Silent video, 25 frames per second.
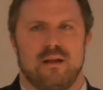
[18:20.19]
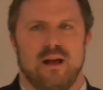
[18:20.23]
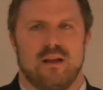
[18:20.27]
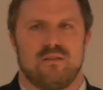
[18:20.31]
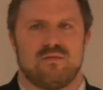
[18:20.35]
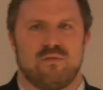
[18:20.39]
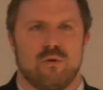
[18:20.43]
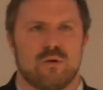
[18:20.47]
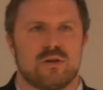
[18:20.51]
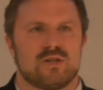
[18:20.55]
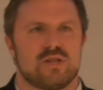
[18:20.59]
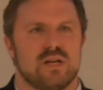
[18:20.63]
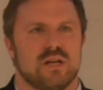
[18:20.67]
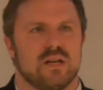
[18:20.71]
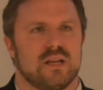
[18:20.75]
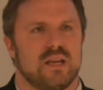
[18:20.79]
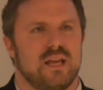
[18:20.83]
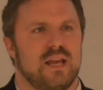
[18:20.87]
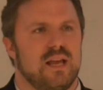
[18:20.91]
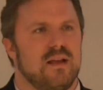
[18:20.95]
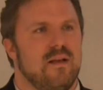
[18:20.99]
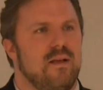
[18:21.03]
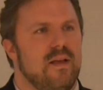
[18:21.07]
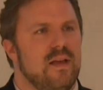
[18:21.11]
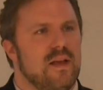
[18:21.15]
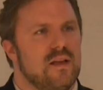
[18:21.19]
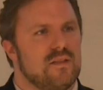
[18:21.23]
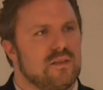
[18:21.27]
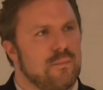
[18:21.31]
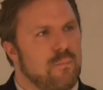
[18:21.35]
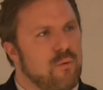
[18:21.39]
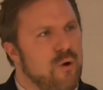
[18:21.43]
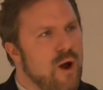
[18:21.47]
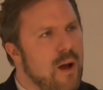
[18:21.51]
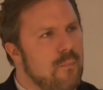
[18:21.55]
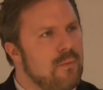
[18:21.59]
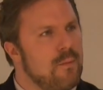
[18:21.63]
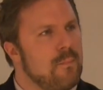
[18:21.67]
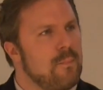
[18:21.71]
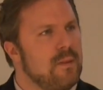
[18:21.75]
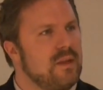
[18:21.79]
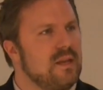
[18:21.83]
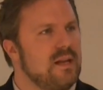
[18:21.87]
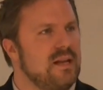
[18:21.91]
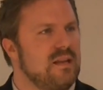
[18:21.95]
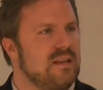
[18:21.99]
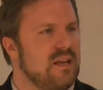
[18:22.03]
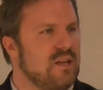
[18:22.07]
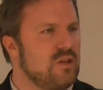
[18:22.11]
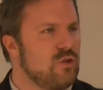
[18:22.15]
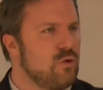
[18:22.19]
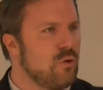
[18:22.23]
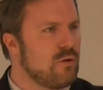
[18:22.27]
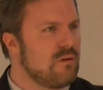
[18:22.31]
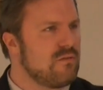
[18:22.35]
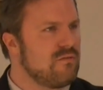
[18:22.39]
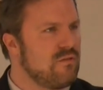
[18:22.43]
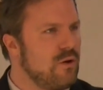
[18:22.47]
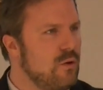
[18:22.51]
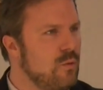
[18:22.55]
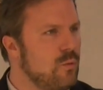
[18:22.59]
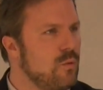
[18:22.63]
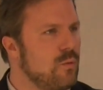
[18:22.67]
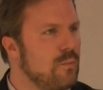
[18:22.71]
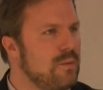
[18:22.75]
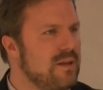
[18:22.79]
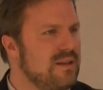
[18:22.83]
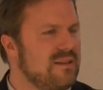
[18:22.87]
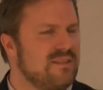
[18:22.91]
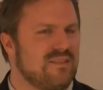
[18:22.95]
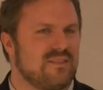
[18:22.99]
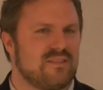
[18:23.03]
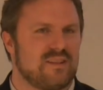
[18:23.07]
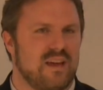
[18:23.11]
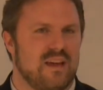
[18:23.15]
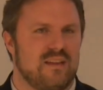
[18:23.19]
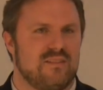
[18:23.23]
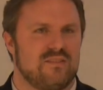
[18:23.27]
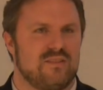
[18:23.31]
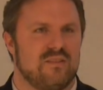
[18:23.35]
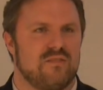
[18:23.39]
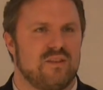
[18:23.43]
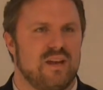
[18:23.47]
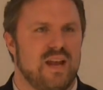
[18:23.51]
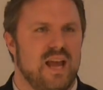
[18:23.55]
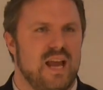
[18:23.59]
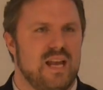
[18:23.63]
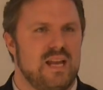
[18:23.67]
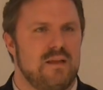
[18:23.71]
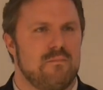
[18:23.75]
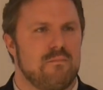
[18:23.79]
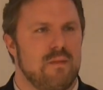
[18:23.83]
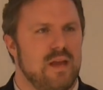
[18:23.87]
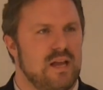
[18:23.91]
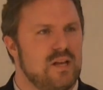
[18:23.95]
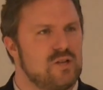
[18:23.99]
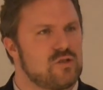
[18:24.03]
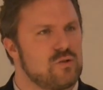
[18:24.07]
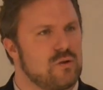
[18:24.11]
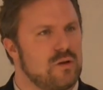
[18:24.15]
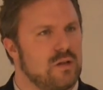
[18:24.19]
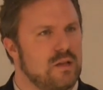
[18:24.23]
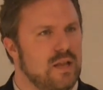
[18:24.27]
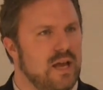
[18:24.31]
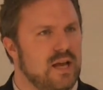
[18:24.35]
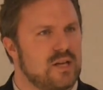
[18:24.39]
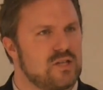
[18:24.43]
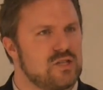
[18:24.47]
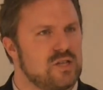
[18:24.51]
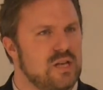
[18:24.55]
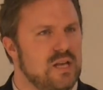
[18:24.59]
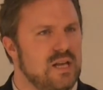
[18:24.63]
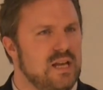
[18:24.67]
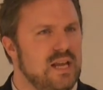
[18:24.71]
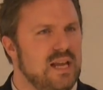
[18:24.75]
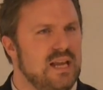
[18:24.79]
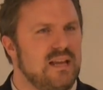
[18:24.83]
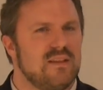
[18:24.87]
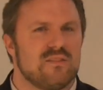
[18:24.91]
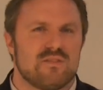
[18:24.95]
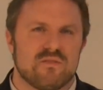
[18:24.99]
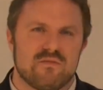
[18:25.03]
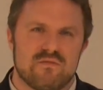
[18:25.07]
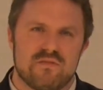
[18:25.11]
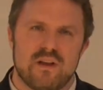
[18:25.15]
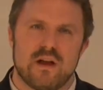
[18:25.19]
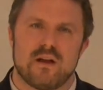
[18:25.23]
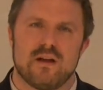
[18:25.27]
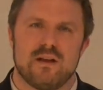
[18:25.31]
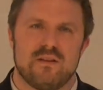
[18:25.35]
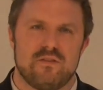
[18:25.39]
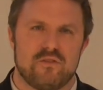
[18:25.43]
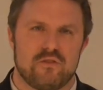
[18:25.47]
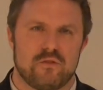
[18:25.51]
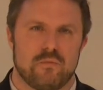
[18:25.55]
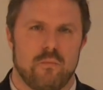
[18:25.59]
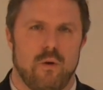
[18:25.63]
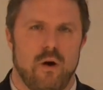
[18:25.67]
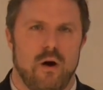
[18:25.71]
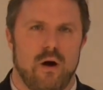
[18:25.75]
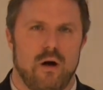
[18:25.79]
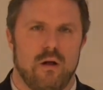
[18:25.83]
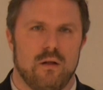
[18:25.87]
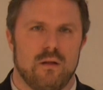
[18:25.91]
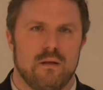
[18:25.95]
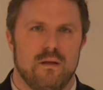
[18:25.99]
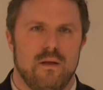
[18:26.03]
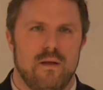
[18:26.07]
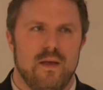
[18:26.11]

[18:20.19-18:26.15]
Unfortunately, the probability that your vote will be decisive in any major election is very small.